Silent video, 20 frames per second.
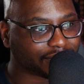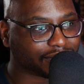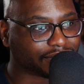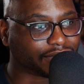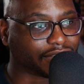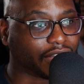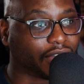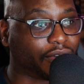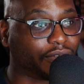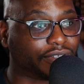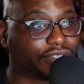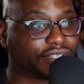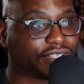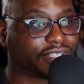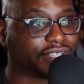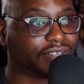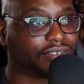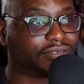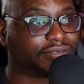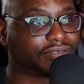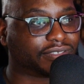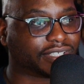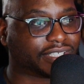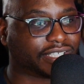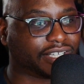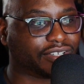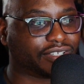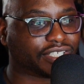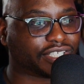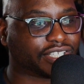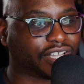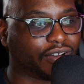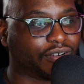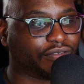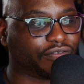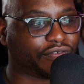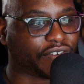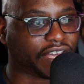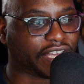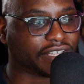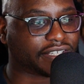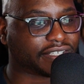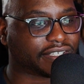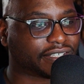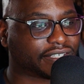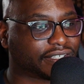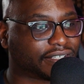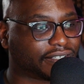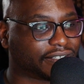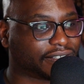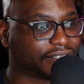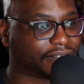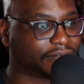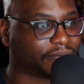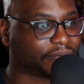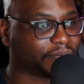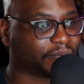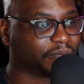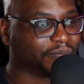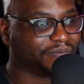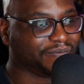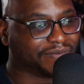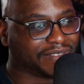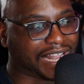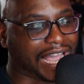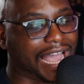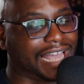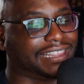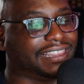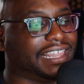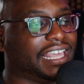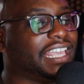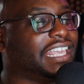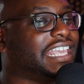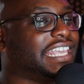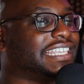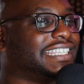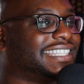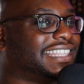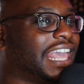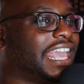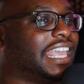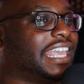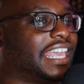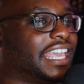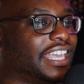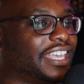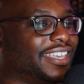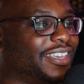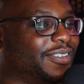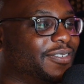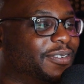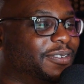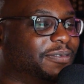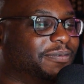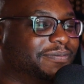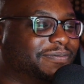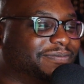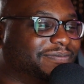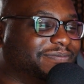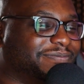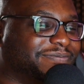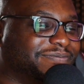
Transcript: No, he's still still stone face. I think he's thanking you.